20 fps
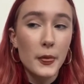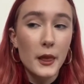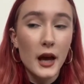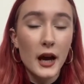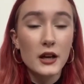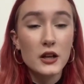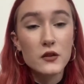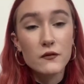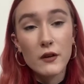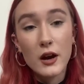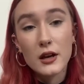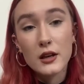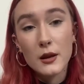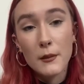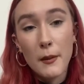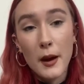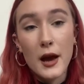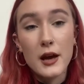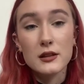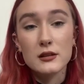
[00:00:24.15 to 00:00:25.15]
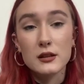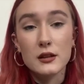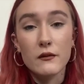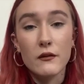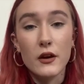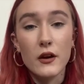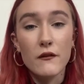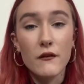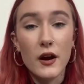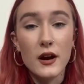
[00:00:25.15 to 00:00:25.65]
I just find it personally
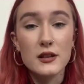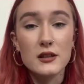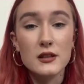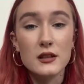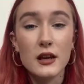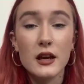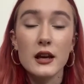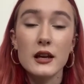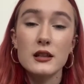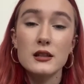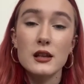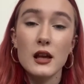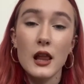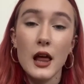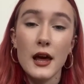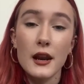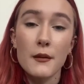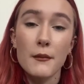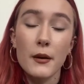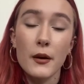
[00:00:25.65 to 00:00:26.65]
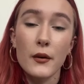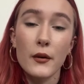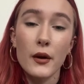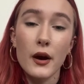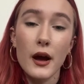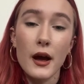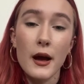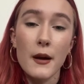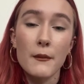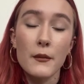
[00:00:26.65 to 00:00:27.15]
very fascinating to learn about
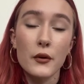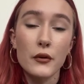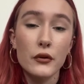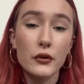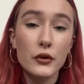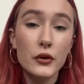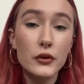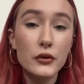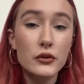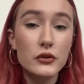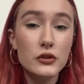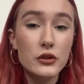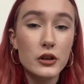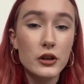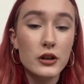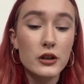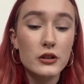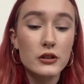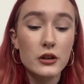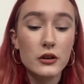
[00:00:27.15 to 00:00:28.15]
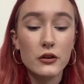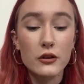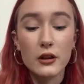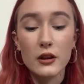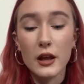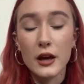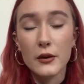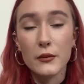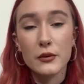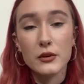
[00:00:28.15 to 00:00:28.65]
other cultures and other
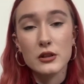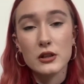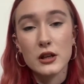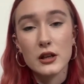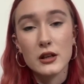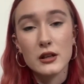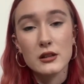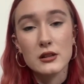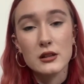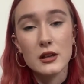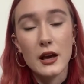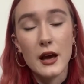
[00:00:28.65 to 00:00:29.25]
languages.